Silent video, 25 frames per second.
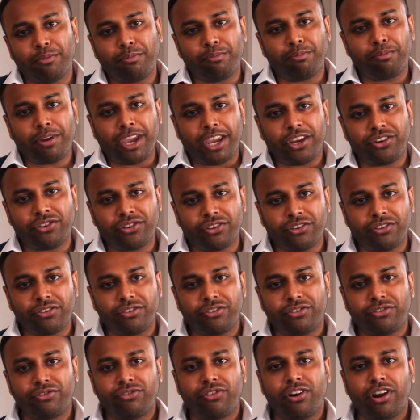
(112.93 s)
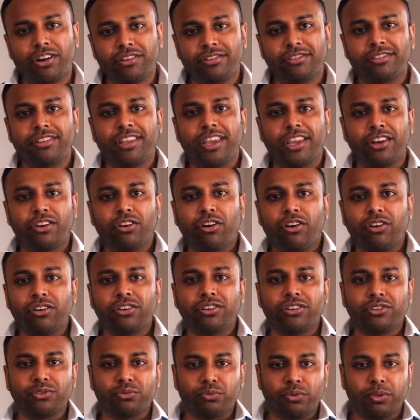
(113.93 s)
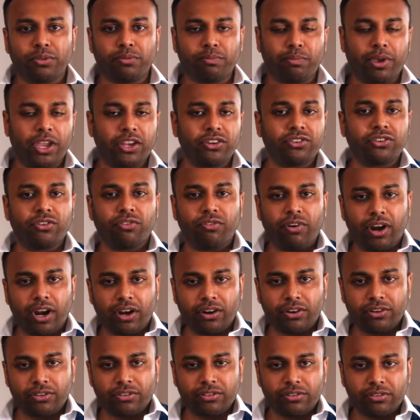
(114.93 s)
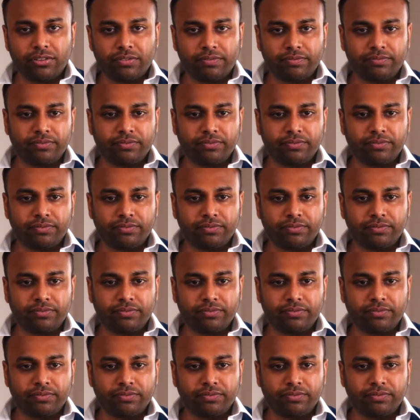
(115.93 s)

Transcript: patients trust their doctors with patient records?